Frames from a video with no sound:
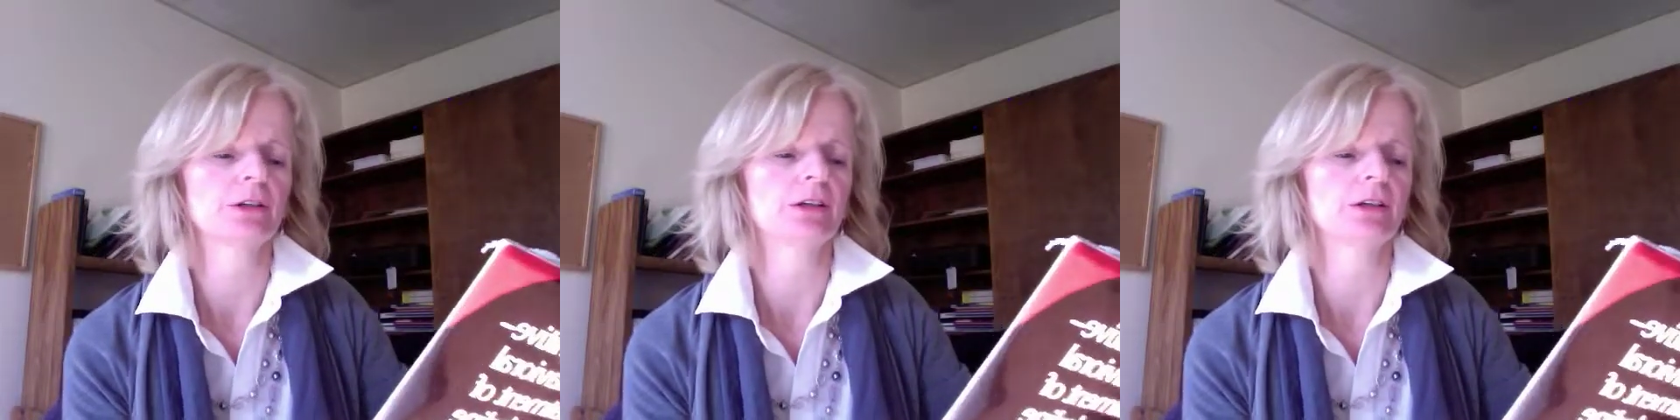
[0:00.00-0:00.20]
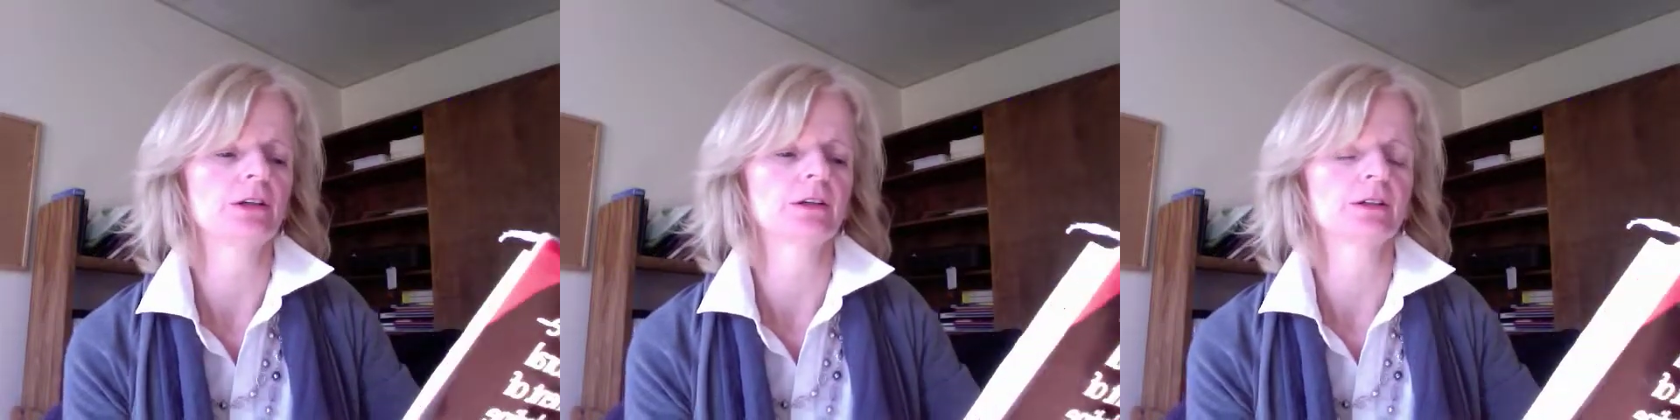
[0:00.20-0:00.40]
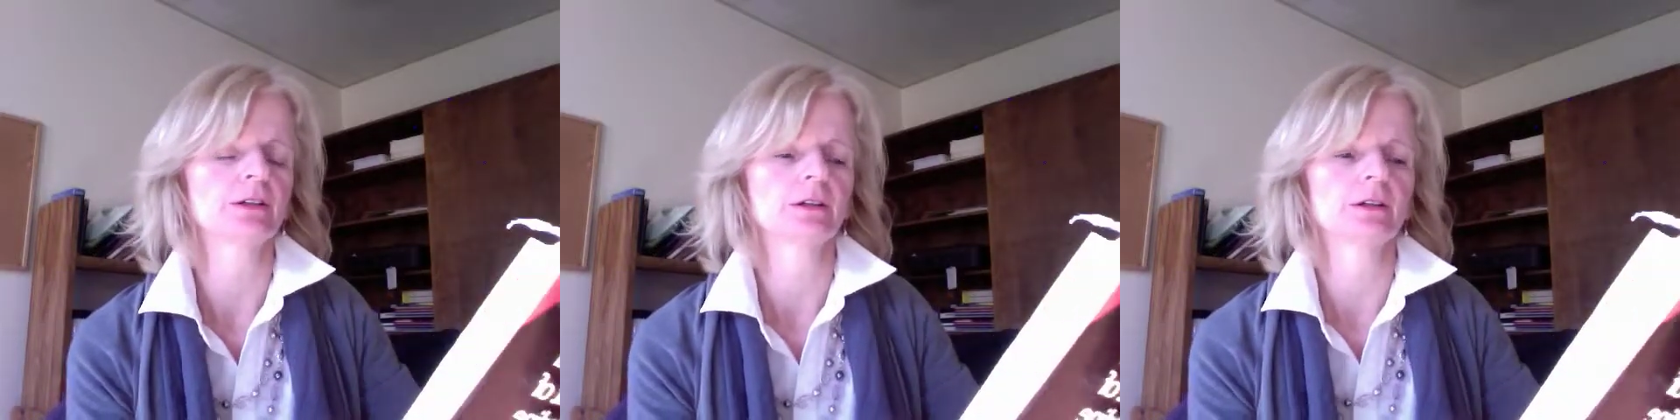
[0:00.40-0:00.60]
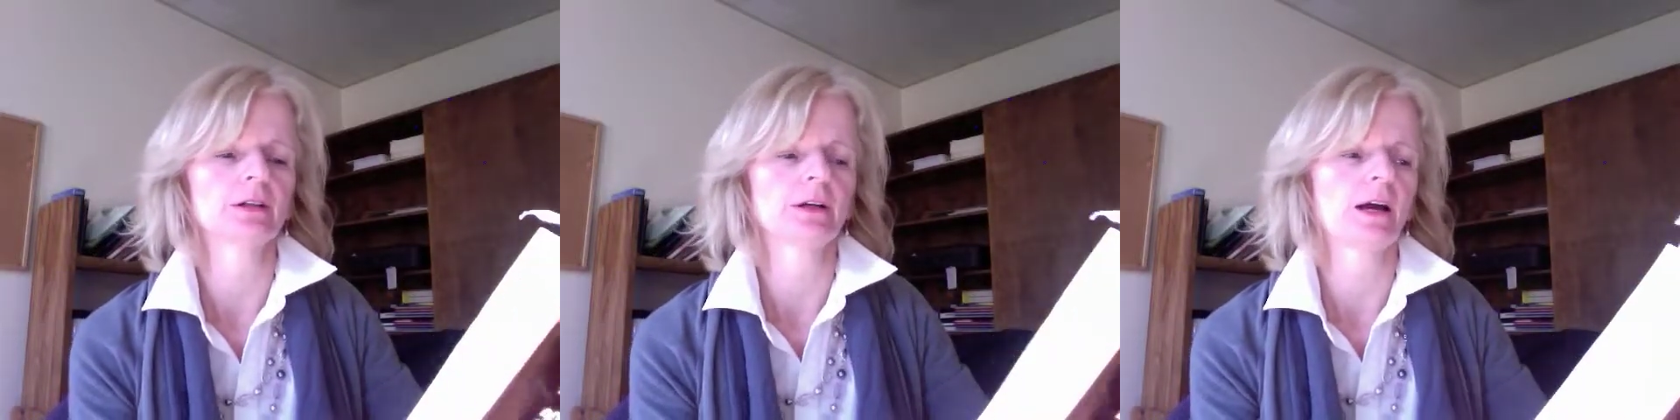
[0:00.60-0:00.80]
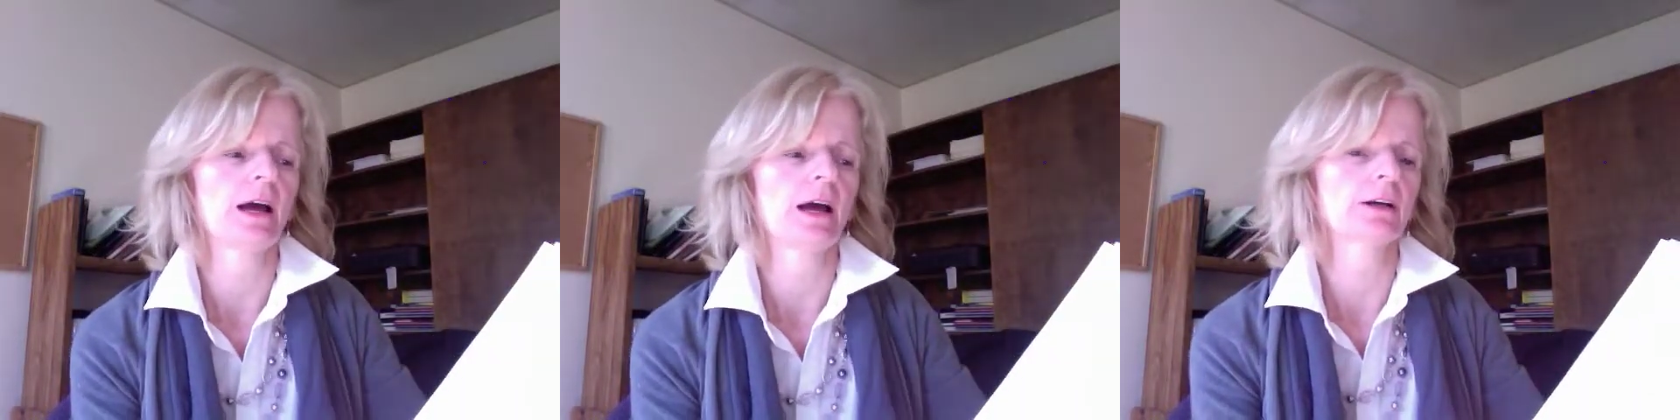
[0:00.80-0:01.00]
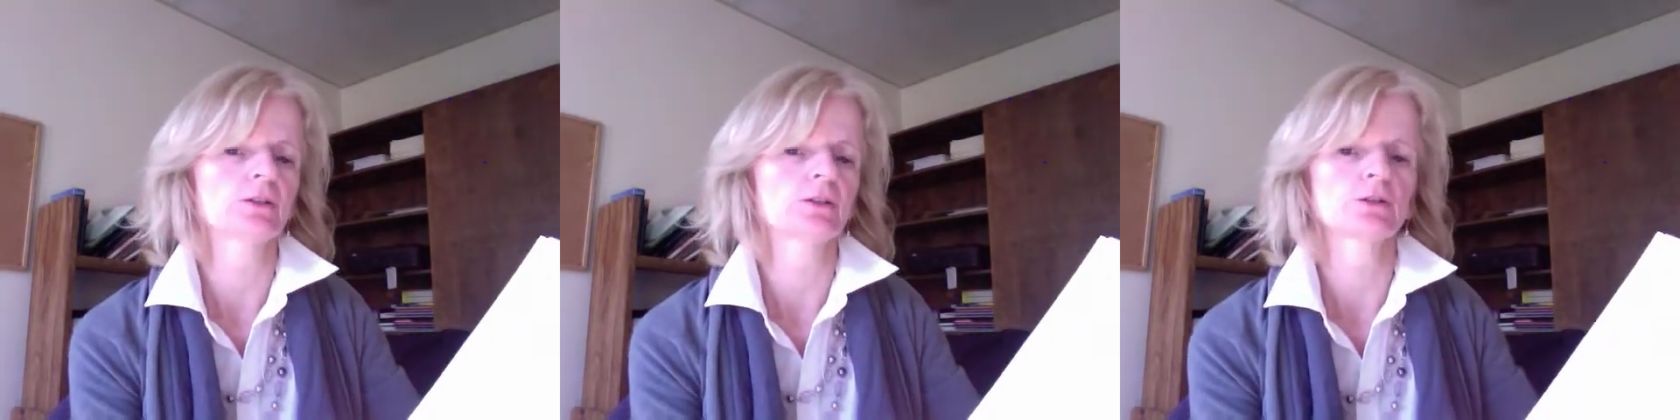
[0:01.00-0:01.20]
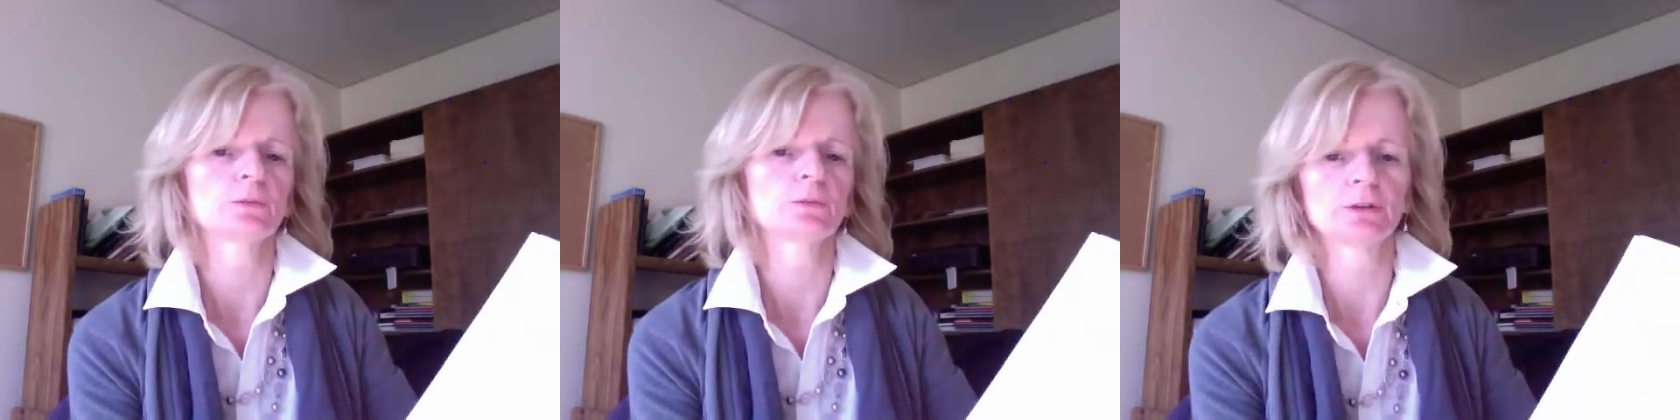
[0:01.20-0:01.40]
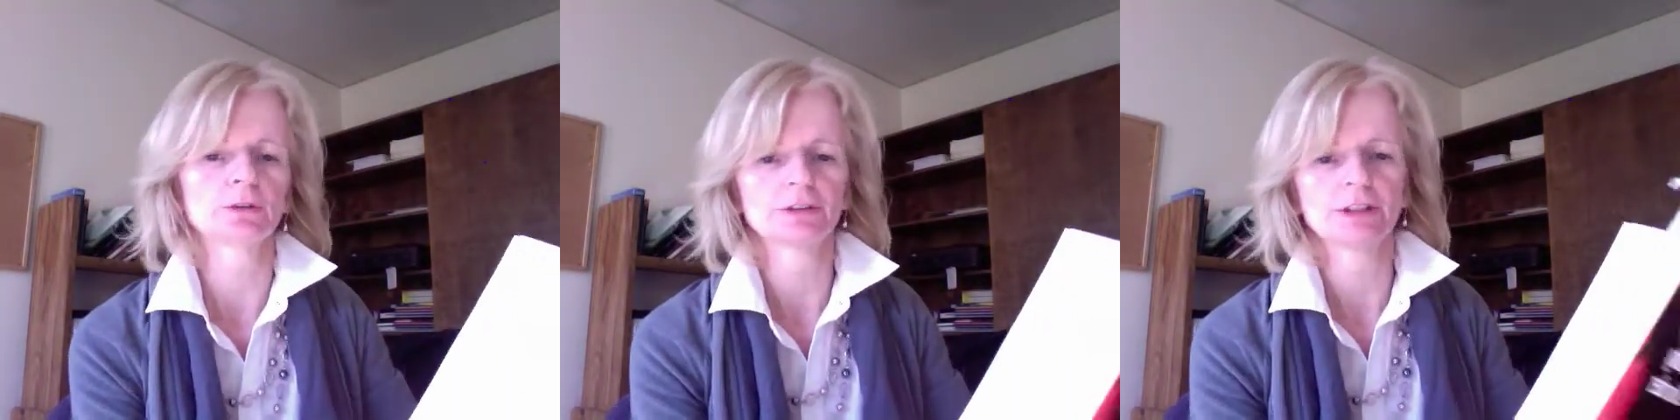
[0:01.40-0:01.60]
the
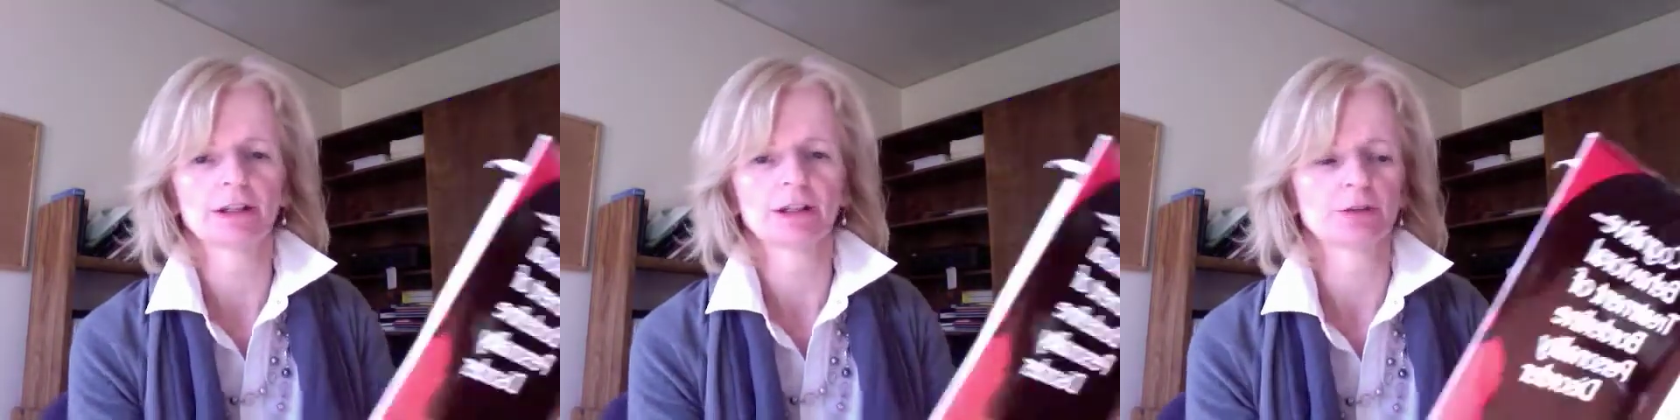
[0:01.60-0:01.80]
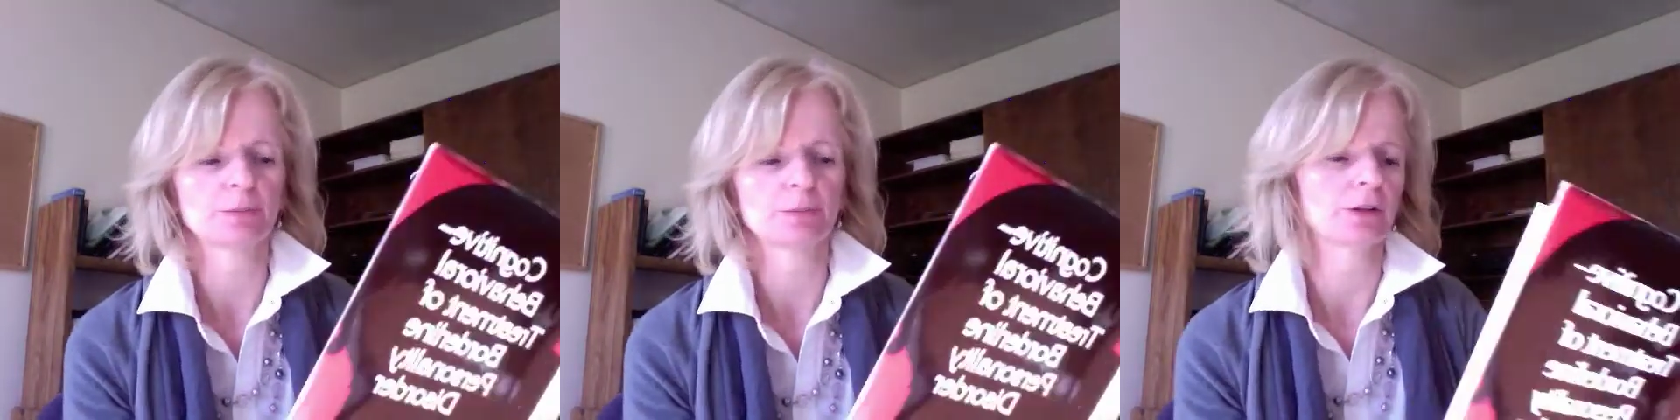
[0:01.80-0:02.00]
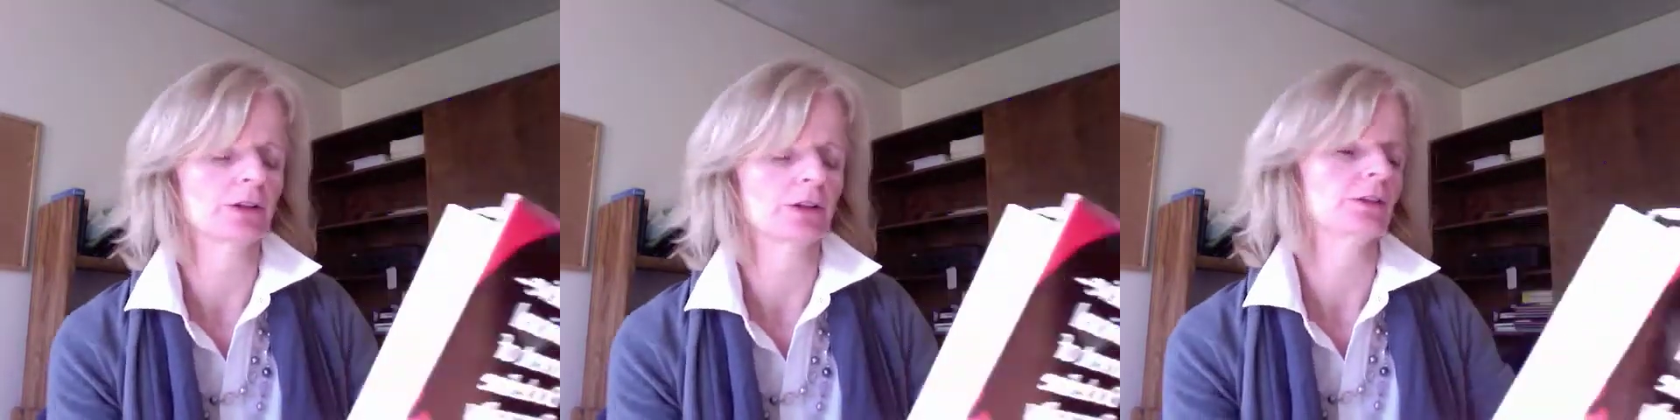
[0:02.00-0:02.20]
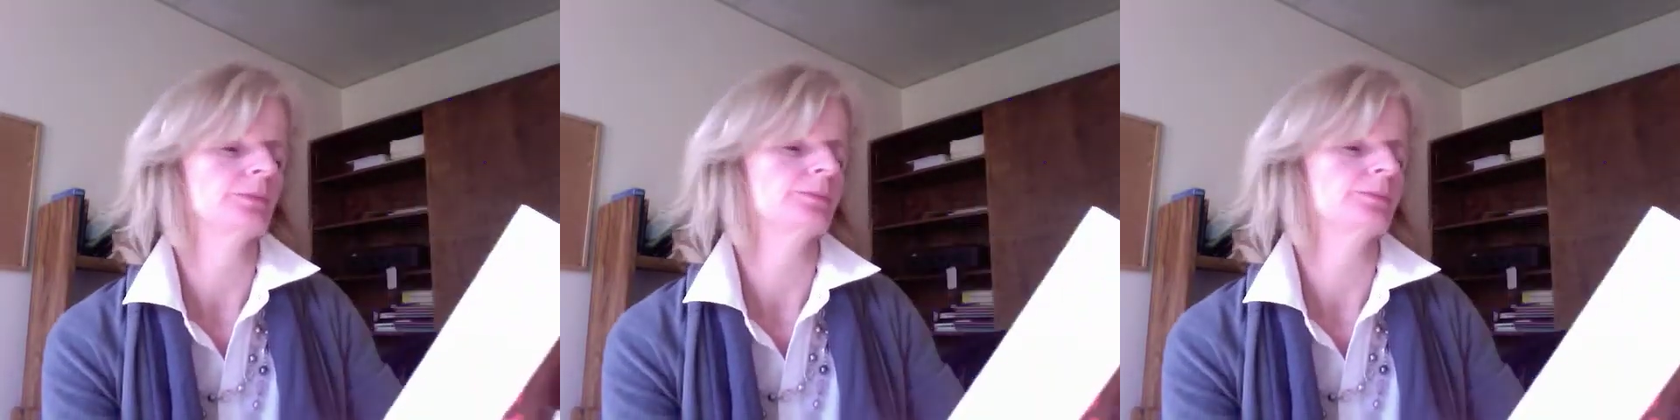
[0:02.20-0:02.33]
actual textbook.